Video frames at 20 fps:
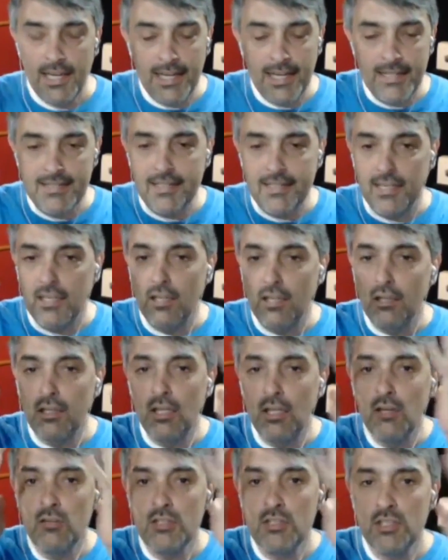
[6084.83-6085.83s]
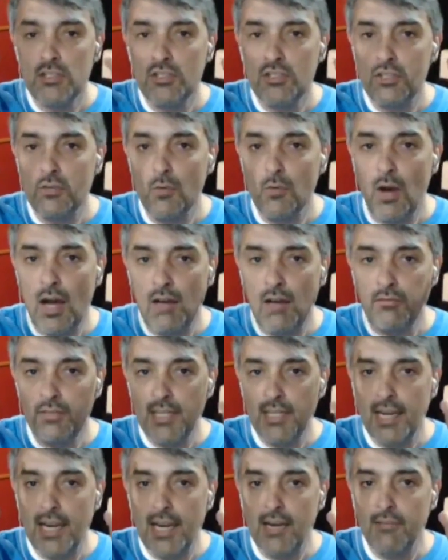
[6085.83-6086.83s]
is it closes you off
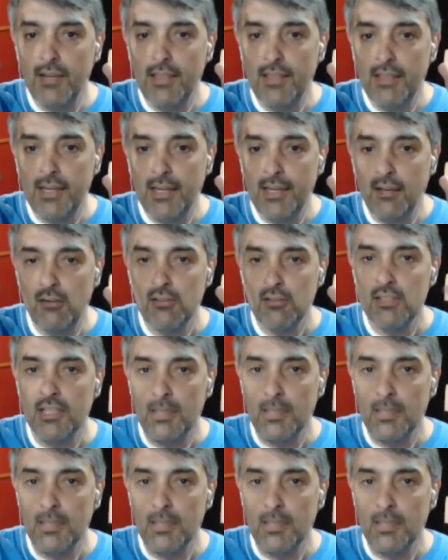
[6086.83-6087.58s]
to everything else,